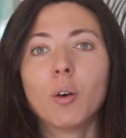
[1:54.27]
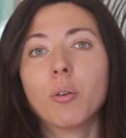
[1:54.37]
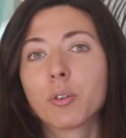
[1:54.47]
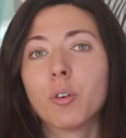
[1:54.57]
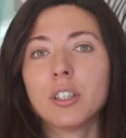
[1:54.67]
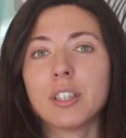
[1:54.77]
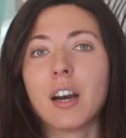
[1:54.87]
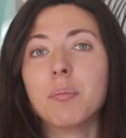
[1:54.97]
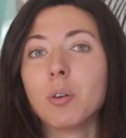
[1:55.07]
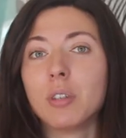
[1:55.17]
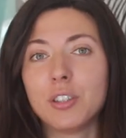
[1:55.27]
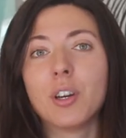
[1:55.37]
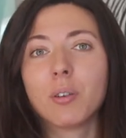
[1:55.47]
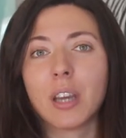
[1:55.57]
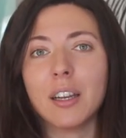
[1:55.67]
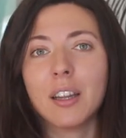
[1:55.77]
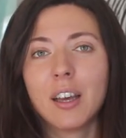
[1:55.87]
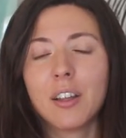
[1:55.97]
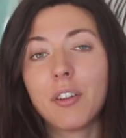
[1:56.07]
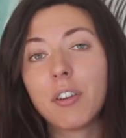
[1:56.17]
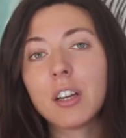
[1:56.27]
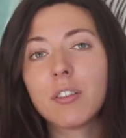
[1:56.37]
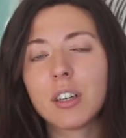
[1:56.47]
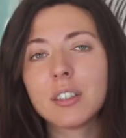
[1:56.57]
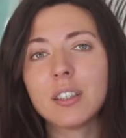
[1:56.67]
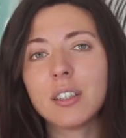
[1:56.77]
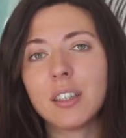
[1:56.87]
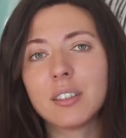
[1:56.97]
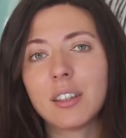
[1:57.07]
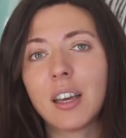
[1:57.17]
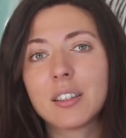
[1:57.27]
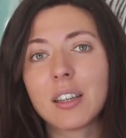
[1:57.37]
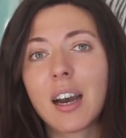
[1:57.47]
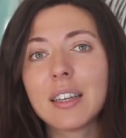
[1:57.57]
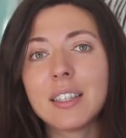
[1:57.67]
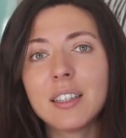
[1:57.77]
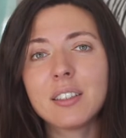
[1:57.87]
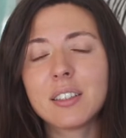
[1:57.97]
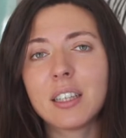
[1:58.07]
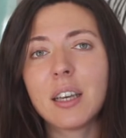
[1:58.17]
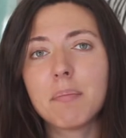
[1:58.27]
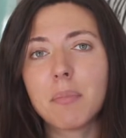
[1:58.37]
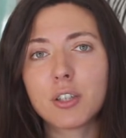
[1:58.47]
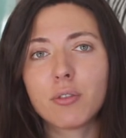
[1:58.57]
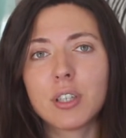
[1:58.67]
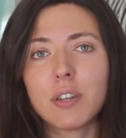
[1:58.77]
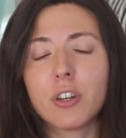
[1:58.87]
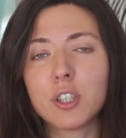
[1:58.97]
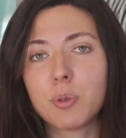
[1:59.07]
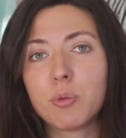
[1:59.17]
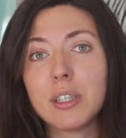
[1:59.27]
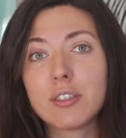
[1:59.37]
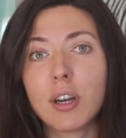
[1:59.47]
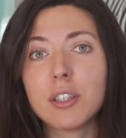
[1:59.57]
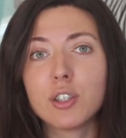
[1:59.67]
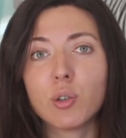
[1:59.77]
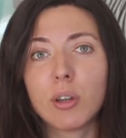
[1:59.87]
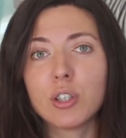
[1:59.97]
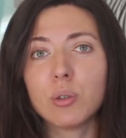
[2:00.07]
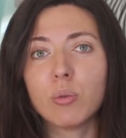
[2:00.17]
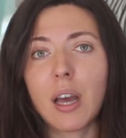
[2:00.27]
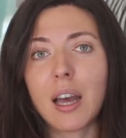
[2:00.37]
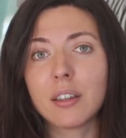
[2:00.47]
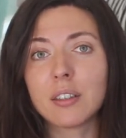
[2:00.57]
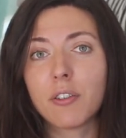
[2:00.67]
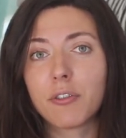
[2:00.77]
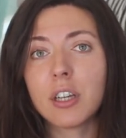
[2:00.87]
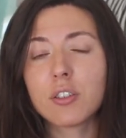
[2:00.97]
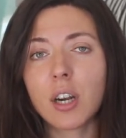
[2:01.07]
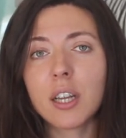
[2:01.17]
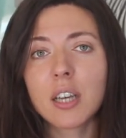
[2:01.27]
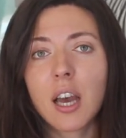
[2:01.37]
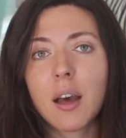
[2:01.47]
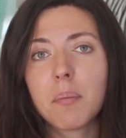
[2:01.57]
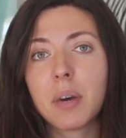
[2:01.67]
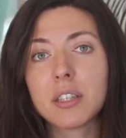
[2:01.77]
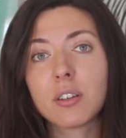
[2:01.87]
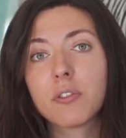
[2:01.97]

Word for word: No, of course, I'm only joking. The real reason is that I didn't see much of a difference between Trading 212 and Freetrade, but